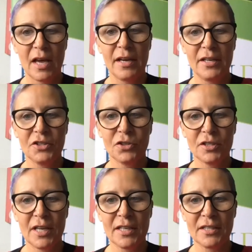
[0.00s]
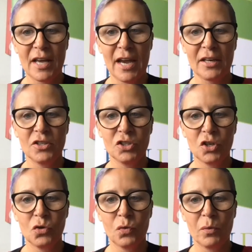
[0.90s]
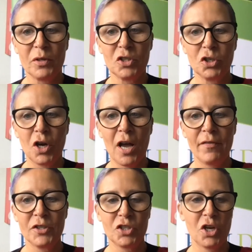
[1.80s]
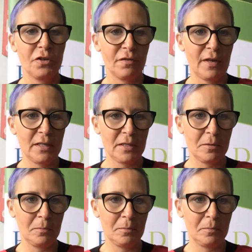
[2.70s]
and is there a test that I can do when we do not have a sound field?